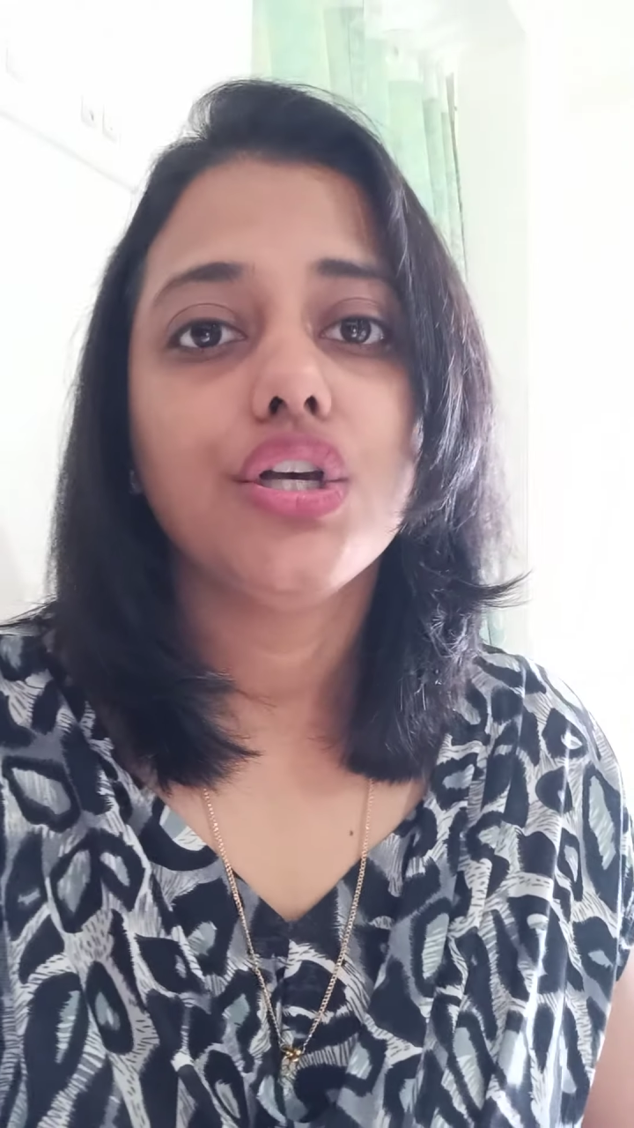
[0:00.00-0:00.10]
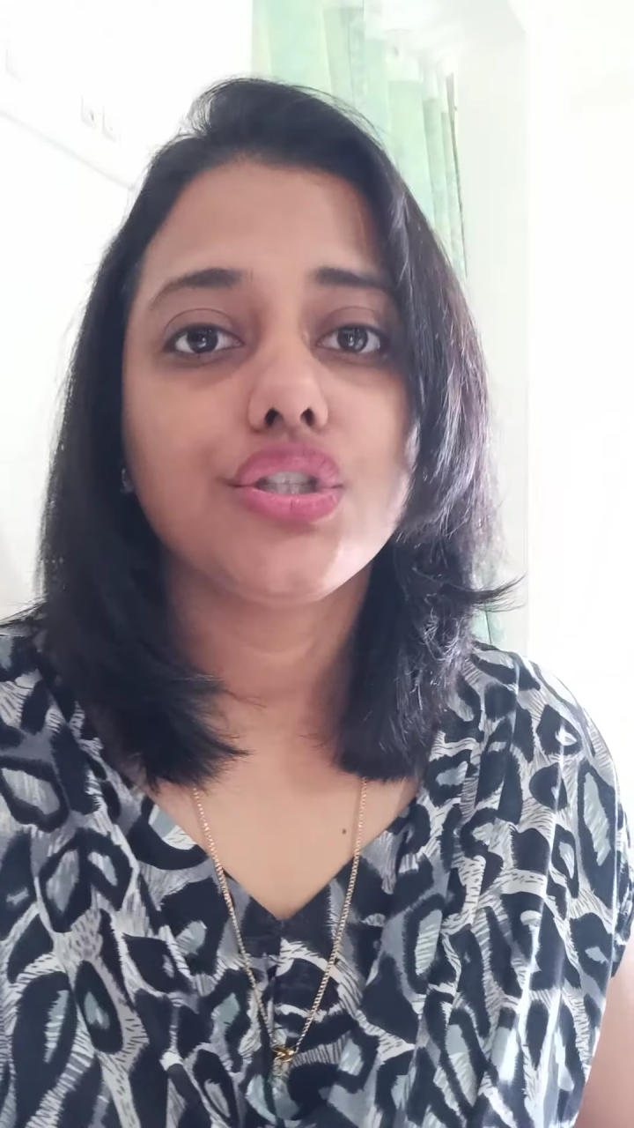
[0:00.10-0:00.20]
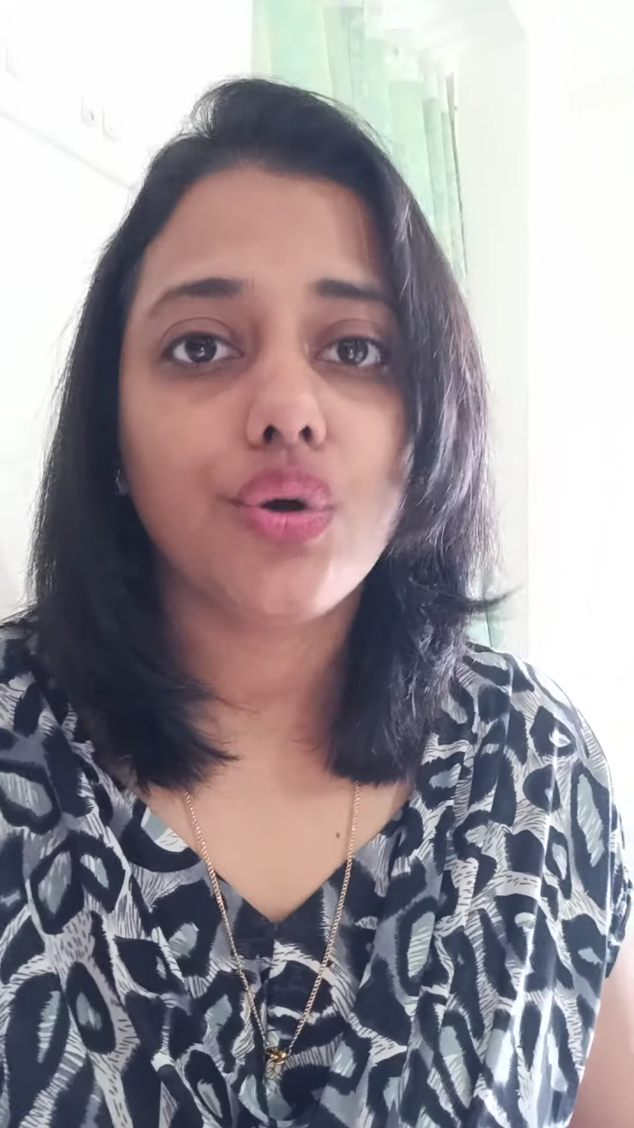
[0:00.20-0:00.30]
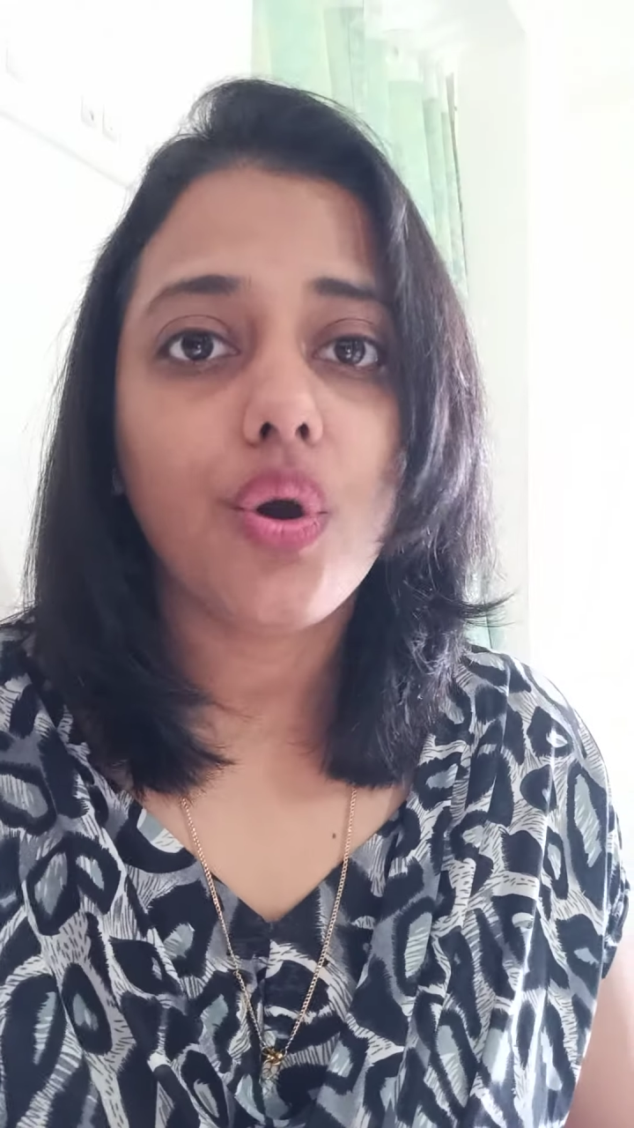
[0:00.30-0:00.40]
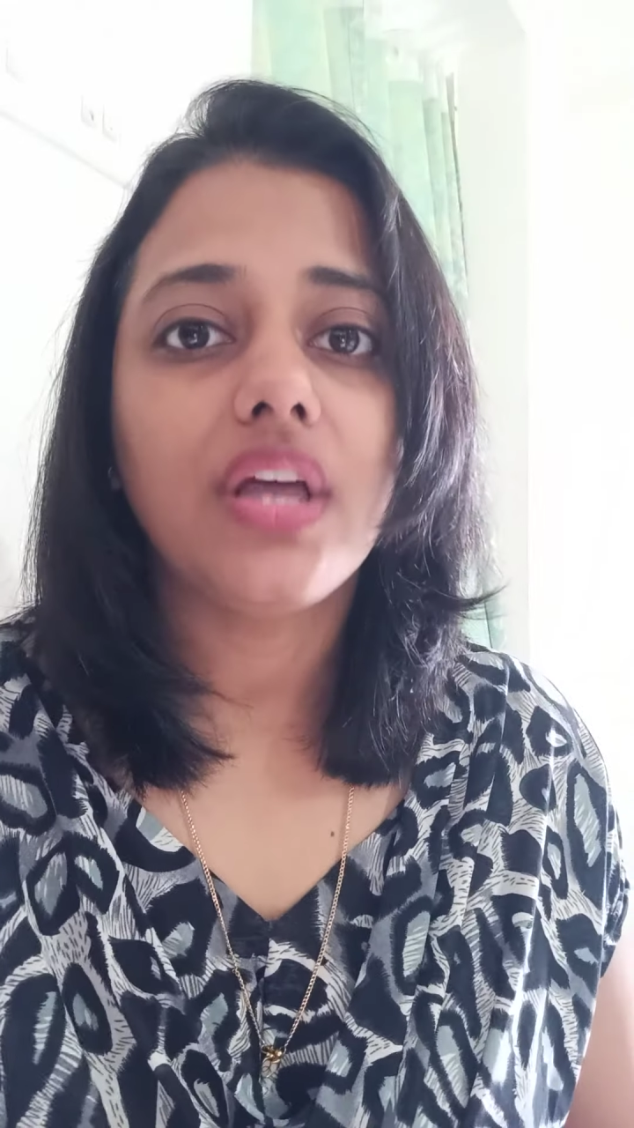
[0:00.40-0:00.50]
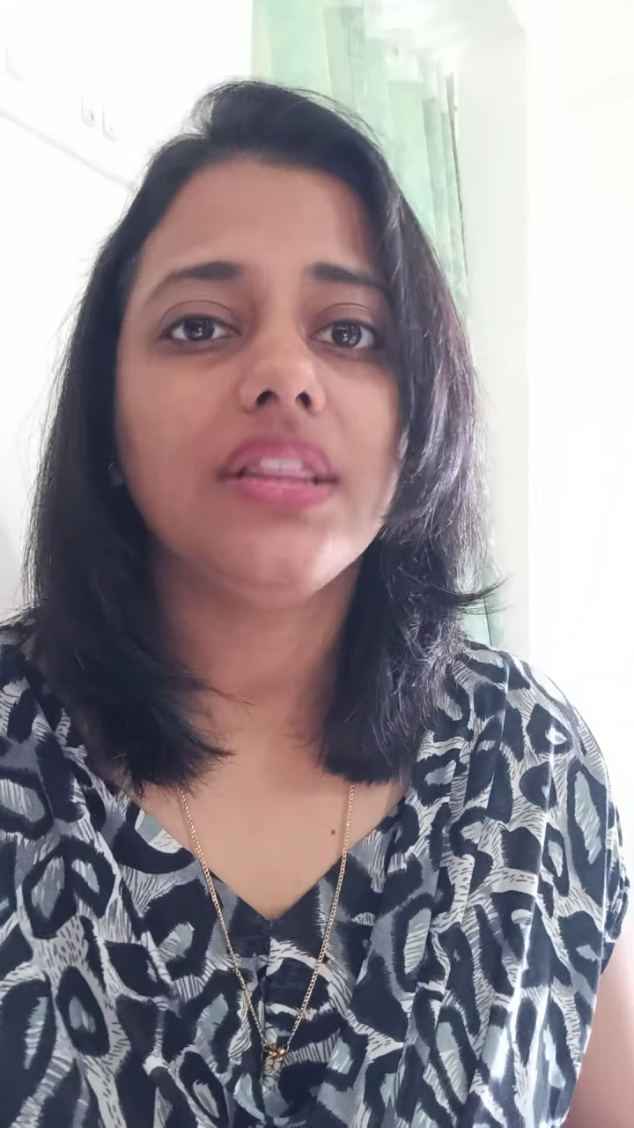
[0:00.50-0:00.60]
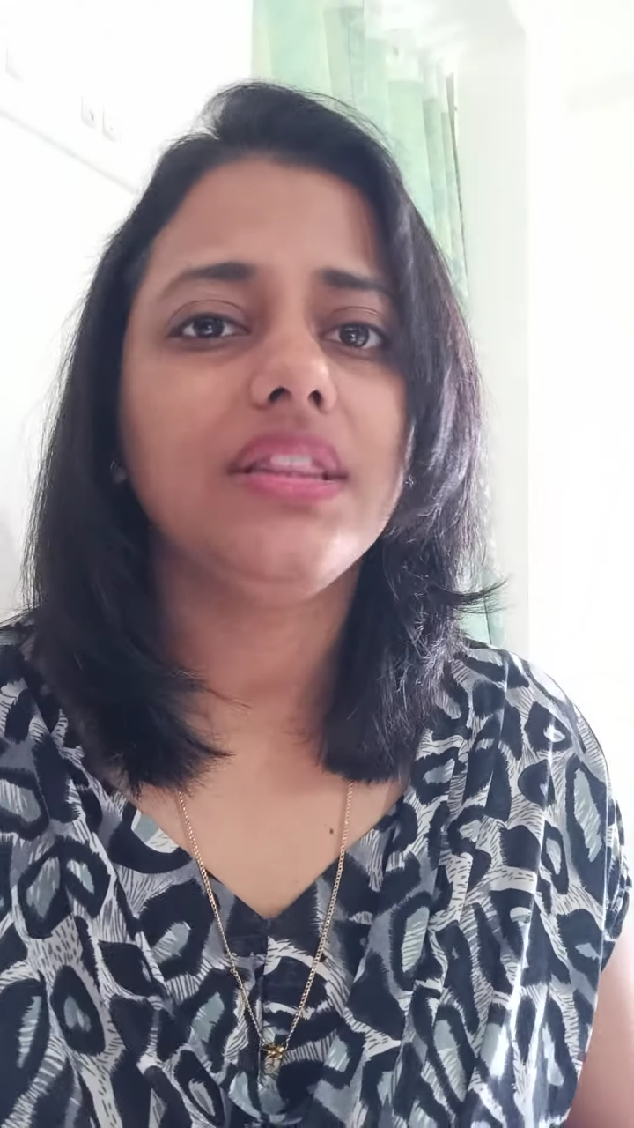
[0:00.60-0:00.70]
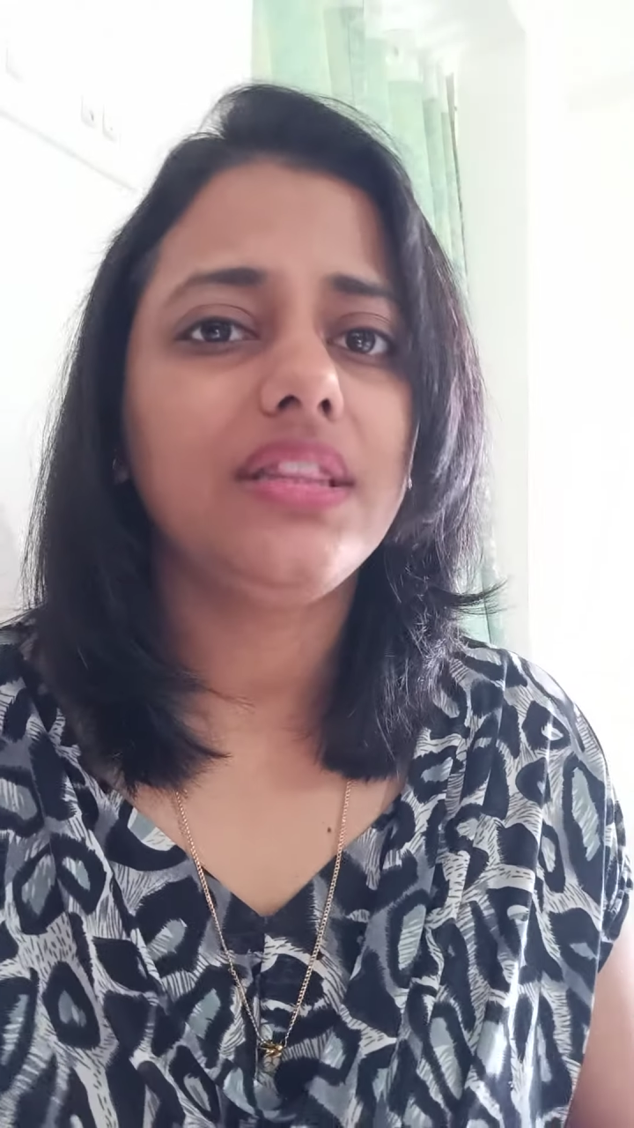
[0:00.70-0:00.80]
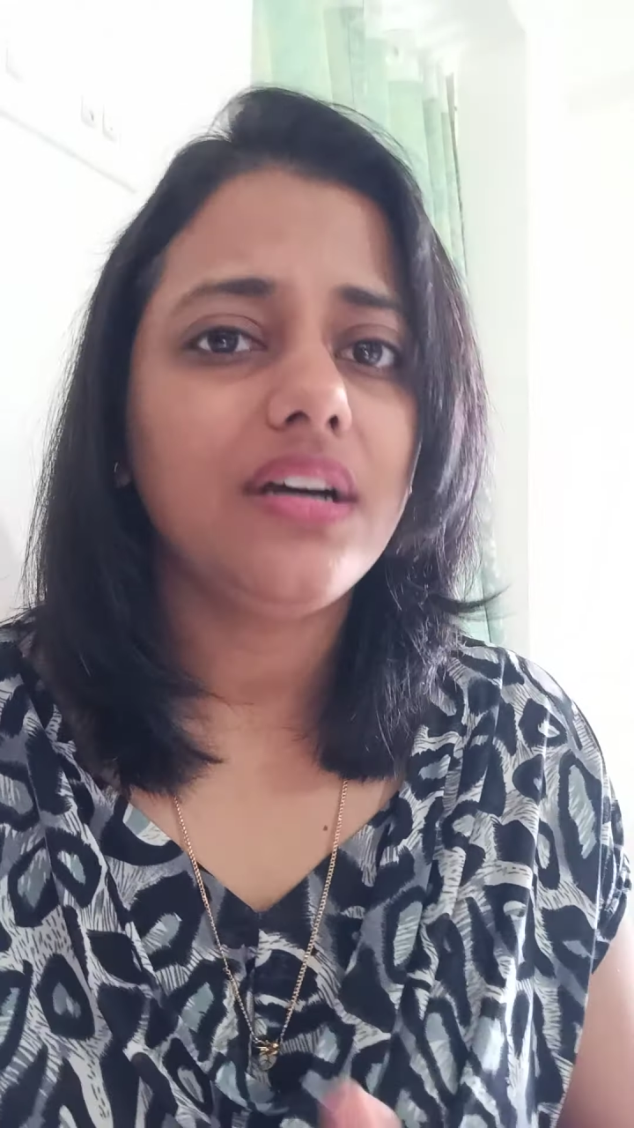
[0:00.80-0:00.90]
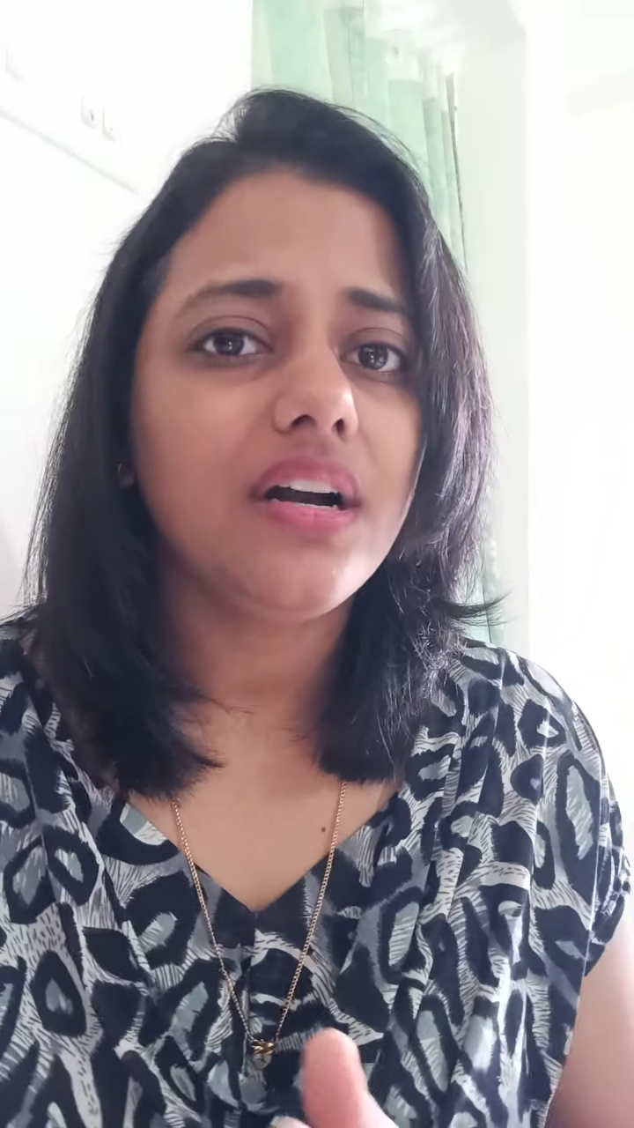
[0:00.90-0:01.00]
So
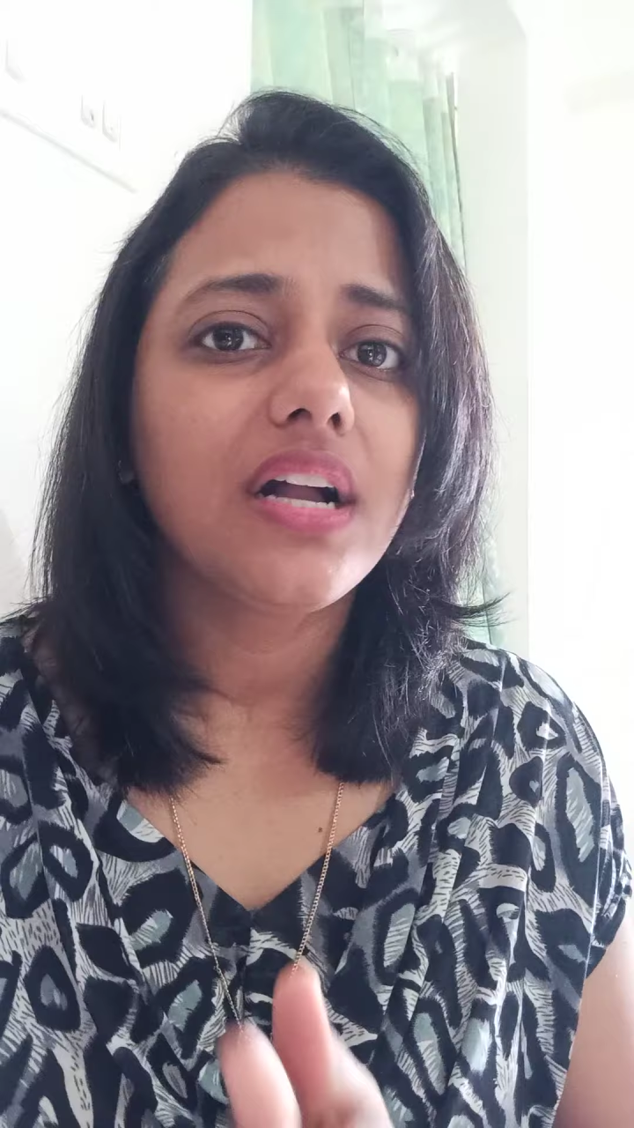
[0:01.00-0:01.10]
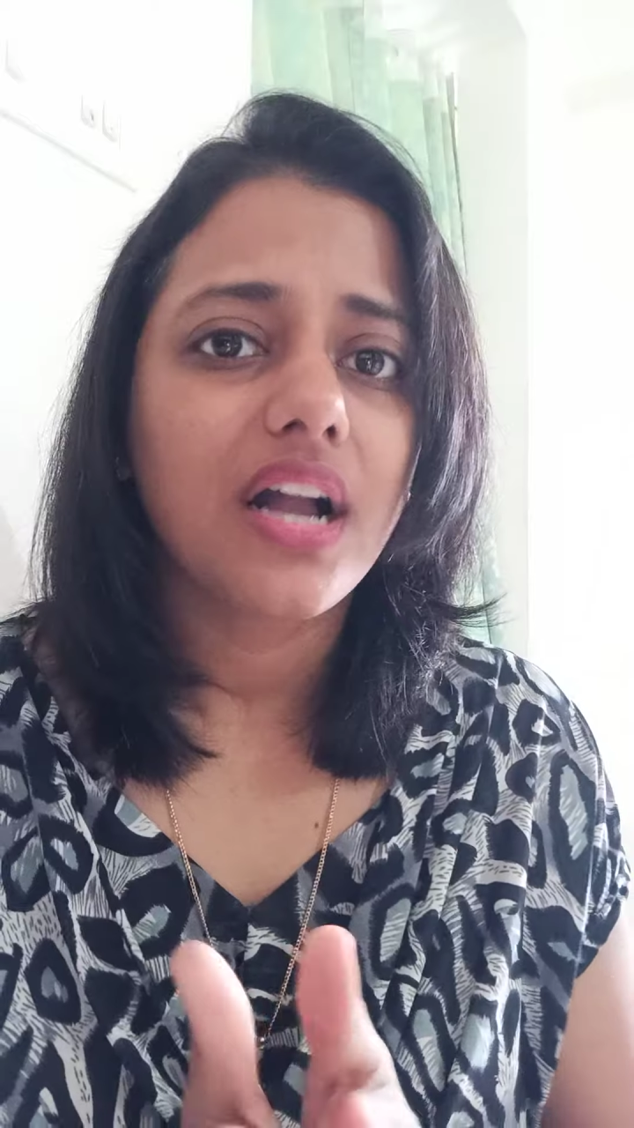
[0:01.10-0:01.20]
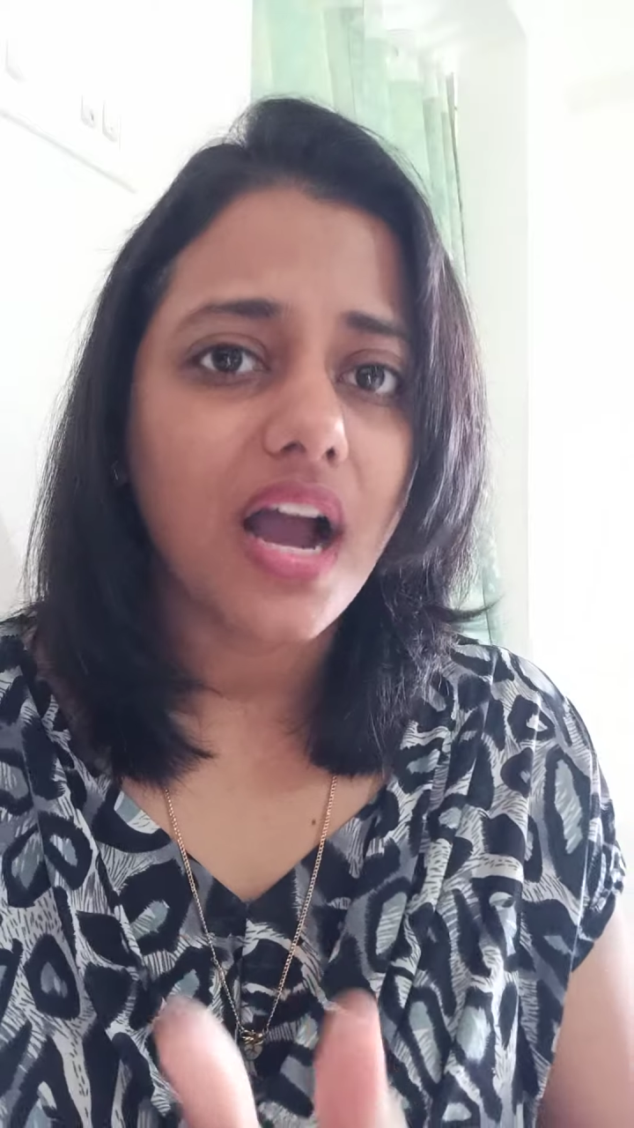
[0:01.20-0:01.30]
the